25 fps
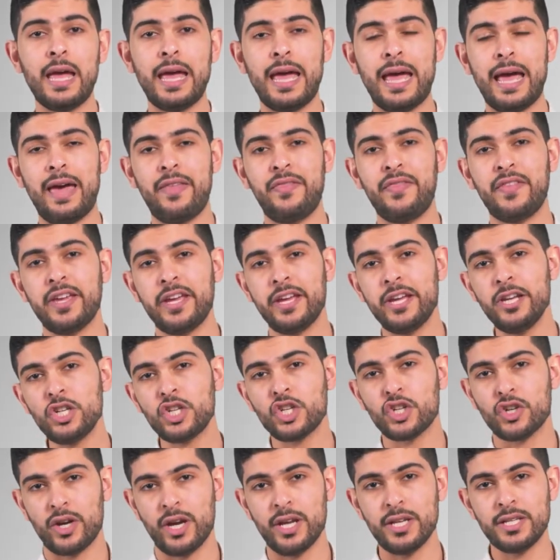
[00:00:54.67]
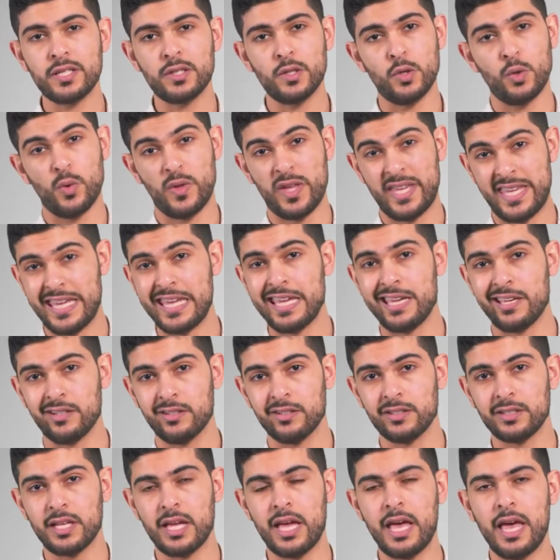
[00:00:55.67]
and the interest or
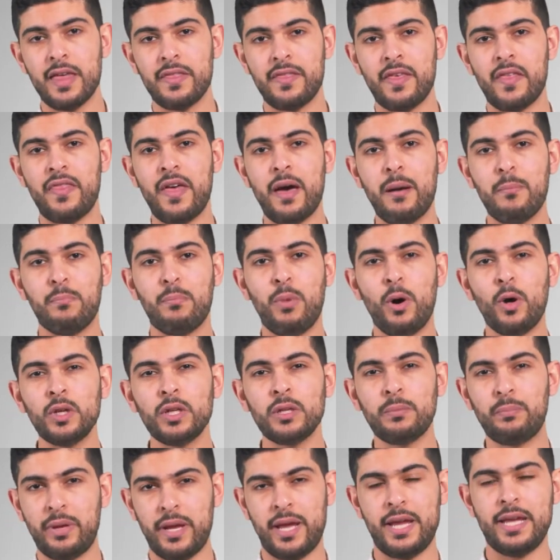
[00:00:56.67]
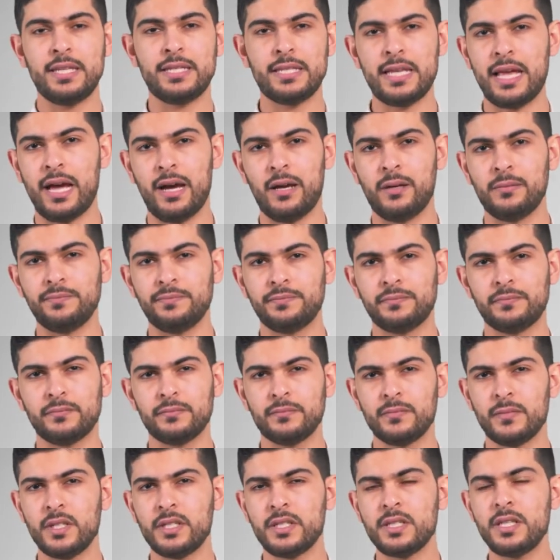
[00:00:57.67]
yield that that bond pays out.
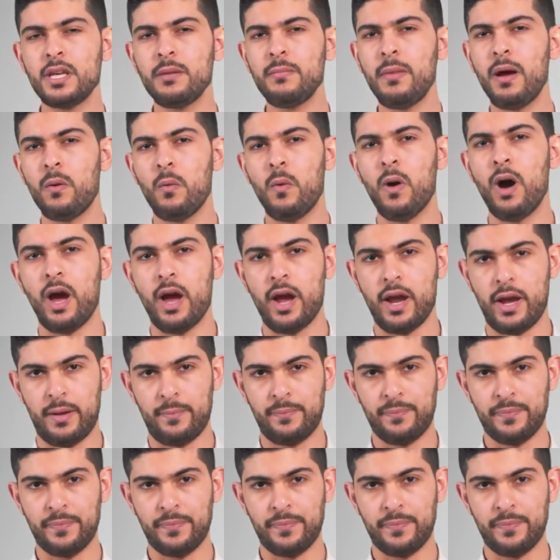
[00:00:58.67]
Let's think about why.